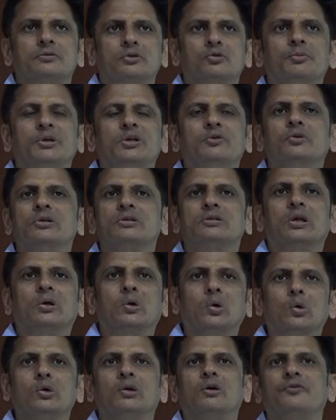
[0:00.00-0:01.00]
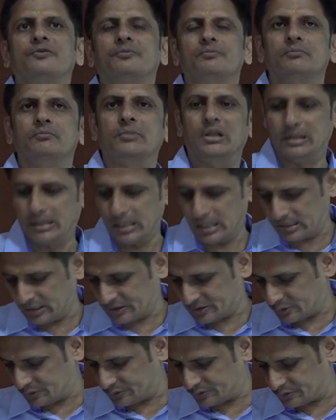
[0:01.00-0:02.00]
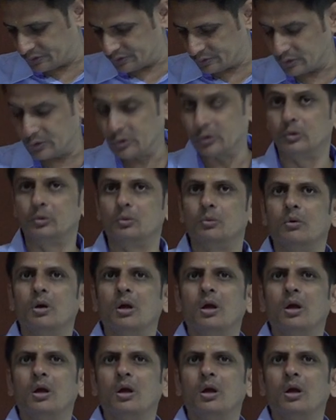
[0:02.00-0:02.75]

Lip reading: the code of medical ethics 2002.